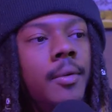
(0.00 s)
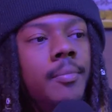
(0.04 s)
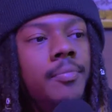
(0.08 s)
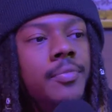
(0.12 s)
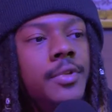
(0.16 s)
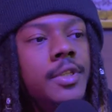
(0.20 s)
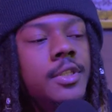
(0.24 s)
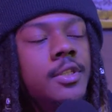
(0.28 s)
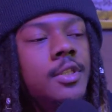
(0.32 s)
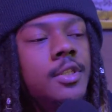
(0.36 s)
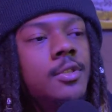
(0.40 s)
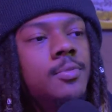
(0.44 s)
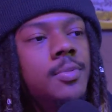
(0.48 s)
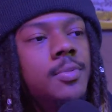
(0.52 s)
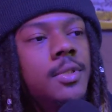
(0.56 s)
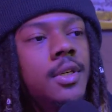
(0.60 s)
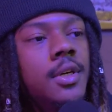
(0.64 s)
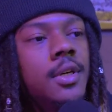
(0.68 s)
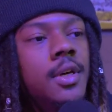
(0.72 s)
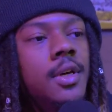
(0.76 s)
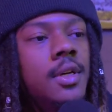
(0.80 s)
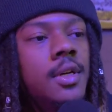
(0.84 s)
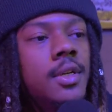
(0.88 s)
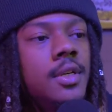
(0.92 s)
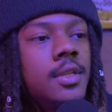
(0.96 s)
This is
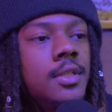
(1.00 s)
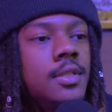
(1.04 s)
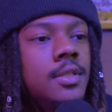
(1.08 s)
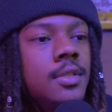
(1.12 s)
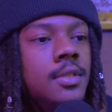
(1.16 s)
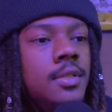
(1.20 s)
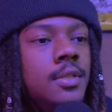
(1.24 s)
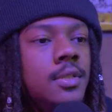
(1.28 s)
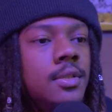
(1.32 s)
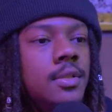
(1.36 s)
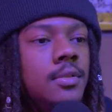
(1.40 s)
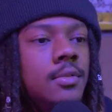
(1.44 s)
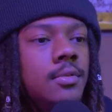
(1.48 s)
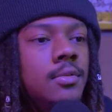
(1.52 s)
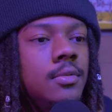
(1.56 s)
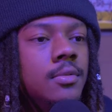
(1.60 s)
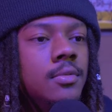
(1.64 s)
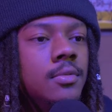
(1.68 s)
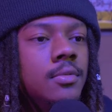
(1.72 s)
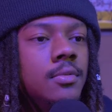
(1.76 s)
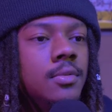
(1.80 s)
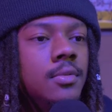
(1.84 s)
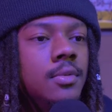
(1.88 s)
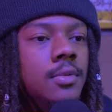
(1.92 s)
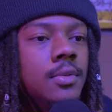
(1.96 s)
because
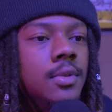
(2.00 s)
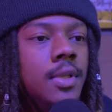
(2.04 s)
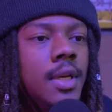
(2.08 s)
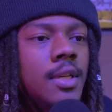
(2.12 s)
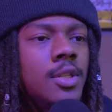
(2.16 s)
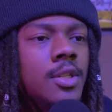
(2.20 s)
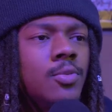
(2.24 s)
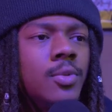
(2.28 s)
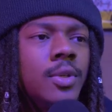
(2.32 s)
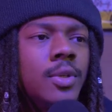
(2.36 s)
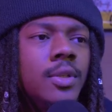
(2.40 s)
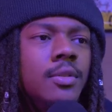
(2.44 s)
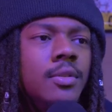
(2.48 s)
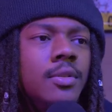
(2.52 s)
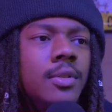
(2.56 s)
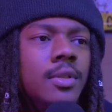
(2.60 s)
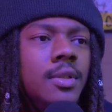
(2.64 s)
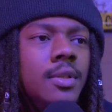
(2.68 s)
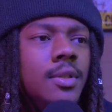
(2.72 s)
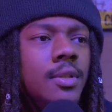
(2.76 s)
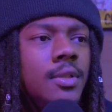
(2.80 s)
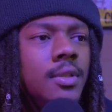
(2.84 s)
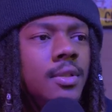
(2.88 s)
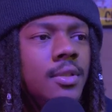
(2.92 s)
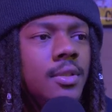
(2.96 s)
that's one of
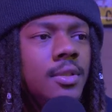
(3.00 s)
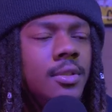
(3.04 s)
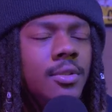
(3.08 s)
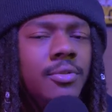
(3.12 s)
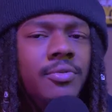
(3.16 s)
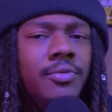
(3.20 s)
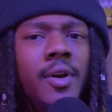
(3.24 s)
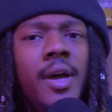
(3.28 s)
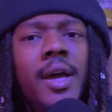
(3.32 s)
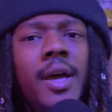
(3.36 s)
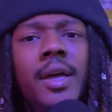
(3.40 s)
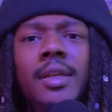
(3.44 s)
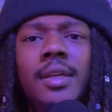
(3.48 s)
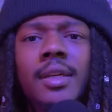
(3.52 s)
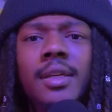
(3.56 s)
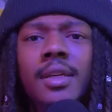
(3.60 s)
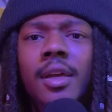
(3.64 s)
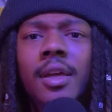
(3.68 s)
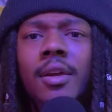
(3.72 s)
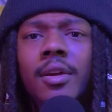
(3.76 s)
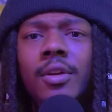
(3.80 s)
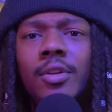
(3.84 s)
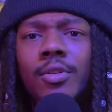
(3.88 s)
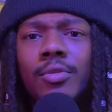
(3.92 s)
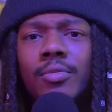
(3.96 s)
the defining
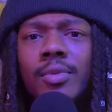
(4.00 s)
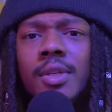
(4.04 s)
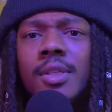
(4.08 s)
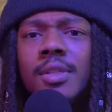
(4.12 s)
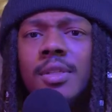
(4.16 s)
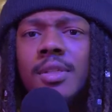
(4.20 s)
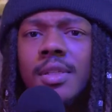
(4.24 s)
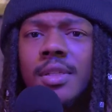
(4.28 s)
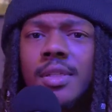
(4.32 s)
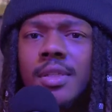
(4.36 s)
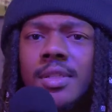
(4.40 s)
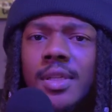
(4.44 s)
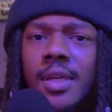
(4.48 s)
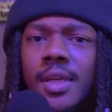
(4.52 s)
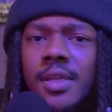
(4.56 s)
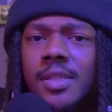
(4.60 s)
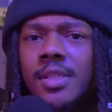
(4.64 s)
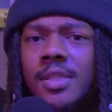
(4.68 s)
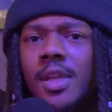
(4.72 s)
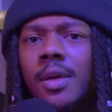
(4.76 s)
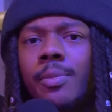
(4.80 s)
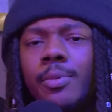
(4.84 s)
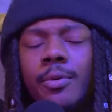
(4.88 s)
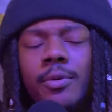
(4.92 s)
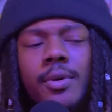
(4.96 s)
characteristics that
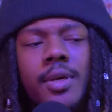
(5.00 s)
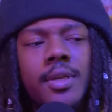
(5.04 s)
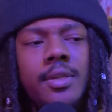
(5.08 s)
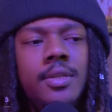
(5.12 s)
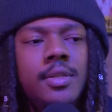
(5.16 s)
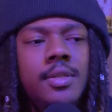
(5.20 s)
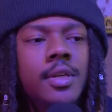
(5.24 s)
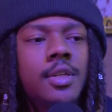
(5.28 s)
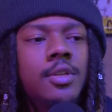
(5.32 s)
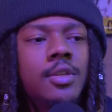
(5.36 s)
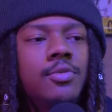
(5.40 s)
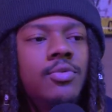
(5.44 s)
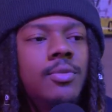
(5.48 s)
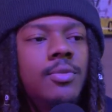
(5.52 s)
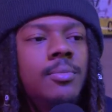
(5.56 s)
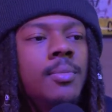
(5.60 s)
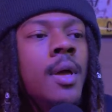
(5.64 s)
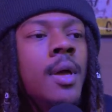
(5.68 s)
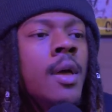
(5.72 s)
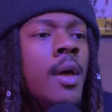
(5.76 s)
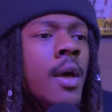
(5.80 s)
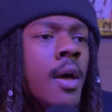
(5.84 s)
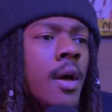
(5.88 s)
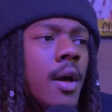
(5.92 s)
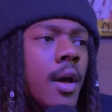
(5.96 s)
separates us from
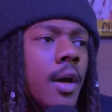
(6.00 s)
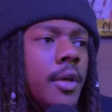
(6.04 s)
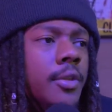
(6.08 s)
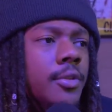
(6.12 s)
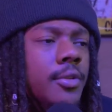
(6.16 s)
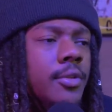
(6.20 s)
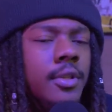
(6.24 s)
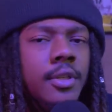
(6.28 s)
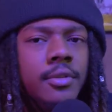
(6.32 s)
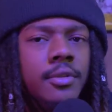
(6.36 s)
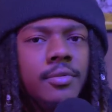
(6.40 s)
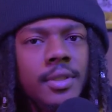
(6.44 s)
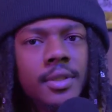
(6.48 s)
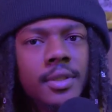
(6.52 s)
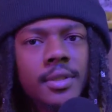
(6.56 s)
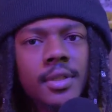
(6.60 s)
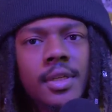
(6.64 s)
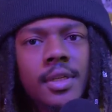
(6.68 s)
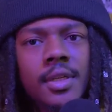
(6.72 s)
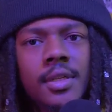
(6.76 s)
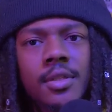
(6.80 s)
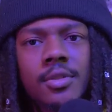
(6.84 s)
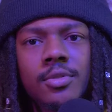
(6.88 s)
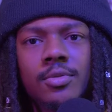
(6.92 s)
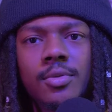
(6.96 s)
other living
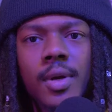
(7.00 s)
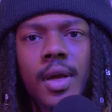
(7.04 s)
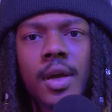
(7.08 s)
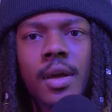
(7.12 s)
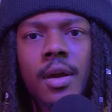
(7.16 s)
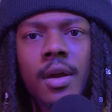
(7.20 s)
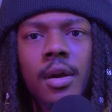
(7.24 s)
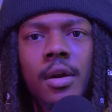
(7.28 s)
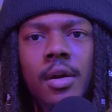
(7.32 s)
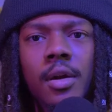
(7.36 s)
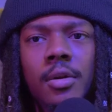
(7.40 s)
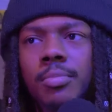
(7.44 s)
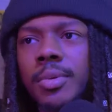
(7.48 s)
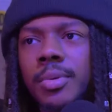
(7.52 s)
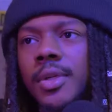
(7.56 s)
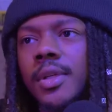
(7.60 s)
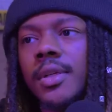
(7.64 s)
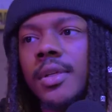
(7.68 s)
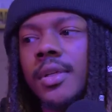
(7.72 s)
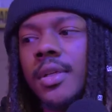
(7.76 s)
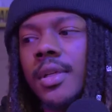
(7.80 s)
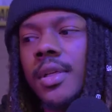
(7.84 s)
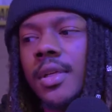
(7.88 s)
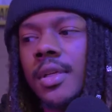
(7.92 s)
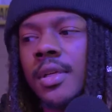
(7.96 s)
things, right? Our
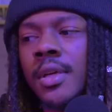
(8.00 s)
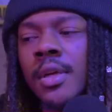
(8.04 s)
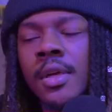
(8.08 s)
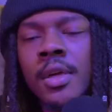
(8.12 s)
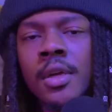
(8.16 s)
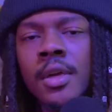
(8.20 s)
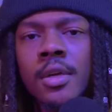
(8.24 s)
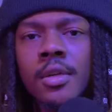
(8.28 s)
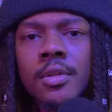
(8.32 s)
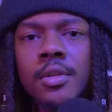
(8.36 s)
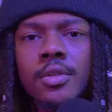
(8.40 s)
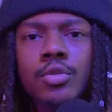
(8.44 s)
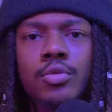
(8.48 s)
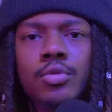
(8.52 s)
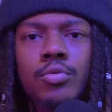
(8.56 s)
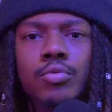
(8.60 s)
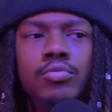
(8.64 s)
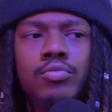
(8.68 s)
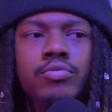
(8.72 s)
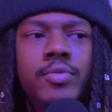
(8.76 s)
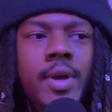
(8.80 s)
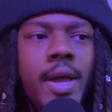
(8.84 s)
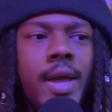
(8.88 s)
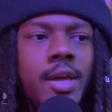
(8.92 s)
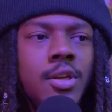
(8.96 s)
ability
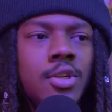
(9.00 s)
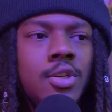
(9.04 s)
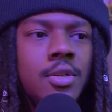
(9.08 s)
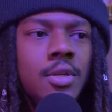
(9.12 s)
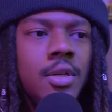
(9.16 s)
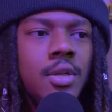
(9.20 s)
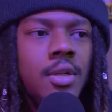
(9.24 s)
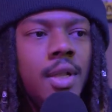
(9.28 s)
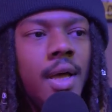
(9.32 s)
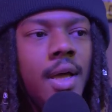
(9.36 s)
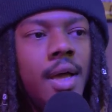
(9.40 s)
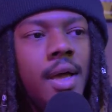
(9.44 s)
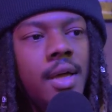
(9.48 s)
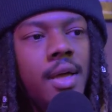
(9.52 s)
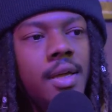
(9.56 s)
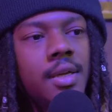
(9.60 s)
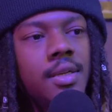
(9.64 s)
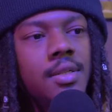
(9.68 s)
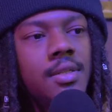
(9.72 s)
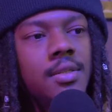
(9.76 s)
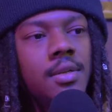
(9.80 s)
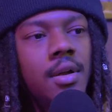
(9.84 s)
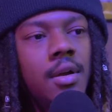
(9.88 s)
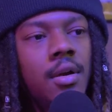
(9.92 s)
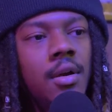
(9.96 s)
to
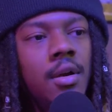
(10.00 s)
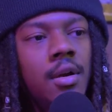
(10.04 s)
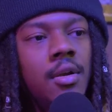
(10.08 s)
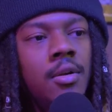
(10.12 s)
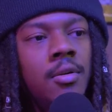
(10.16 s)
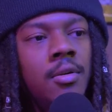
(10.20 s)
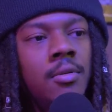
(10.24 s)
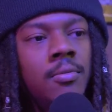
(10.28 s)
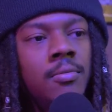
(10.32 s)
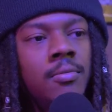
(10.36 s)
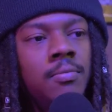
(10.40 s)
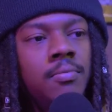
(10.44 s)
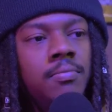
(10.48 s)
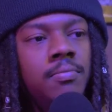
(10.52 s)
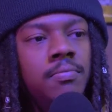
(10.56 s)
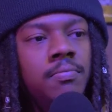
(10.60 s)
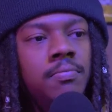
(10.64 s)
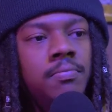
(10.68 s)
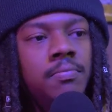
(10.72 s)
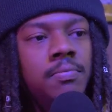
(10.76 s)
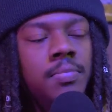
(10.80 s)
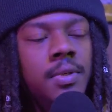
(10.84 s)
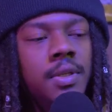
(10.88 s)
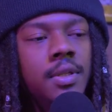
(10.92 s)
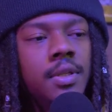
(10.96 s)
rationalize, our
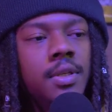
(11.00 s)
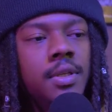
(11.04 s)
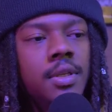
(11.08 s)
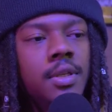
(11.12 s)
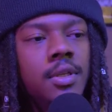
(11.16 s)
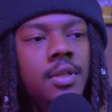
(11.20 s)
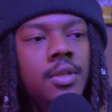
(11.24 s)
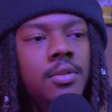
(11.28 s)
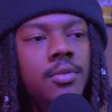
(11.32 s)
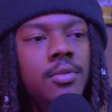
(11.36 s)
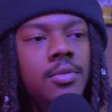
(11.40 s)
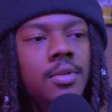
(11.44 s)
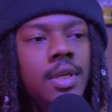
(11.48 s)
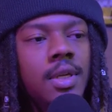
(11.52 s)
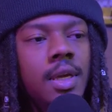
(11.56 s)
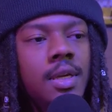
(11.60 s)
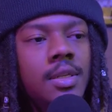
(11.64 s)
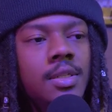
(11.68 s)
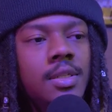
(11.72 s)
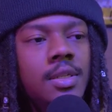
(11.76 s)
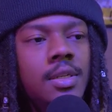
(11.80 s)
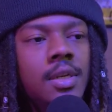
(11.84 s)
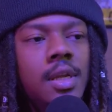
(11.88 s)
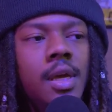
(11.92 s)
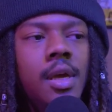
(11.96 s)
ability to create
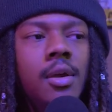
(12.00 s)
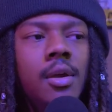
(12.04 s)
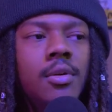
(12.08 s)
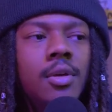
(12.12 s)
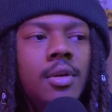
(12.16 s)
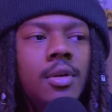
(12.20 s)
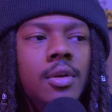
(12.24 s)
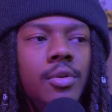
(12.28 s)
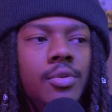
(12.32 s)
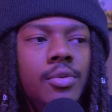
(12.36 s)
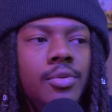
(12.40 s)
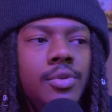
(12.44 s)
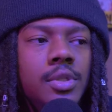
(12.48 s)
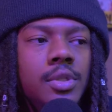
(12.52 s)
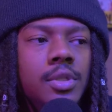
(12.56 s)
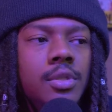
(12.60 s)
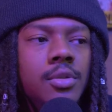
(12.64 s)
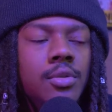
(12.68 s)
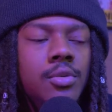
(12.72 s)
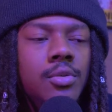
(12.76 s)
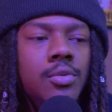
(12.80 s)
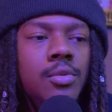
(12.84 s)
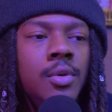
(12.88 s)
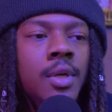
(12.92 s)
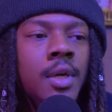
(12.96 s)
scenarios,
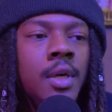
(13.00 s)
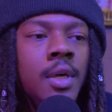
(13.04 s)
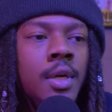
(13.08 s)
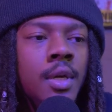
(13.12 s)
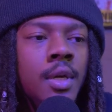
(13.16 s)
to